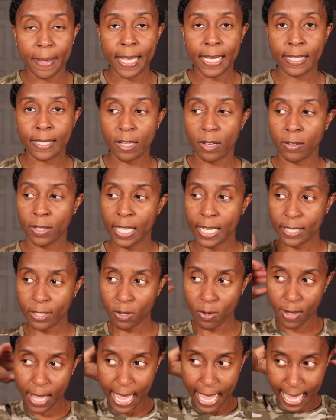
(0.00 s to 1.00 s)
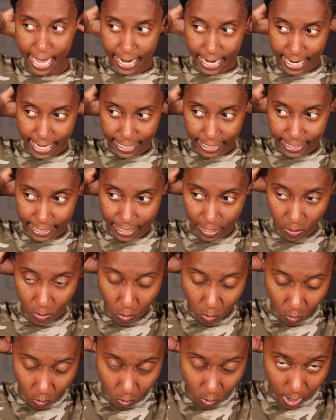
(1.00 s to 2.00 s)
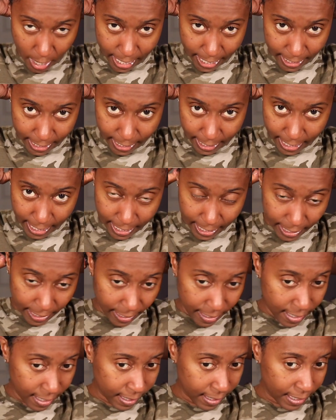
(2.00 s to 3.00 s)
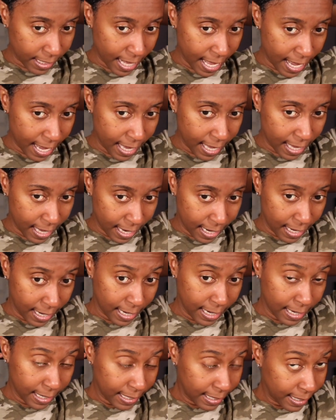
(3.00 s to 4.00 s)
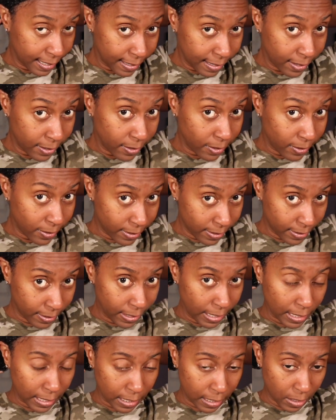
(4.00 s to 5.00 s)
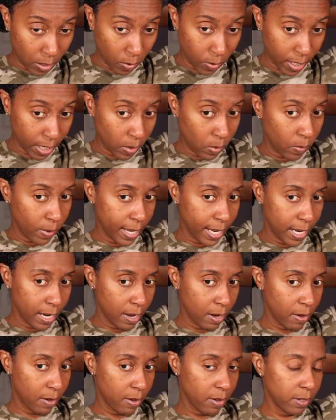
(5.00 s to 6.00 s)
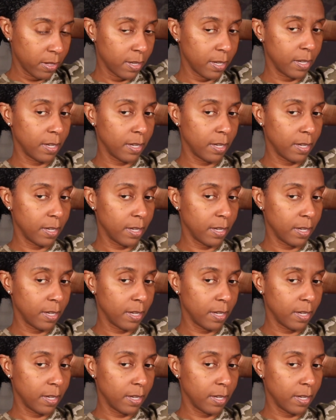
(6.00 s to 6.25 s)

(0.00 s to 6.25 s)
So let's go ahead and see what it looks like, and it is still soaking wet, y'all.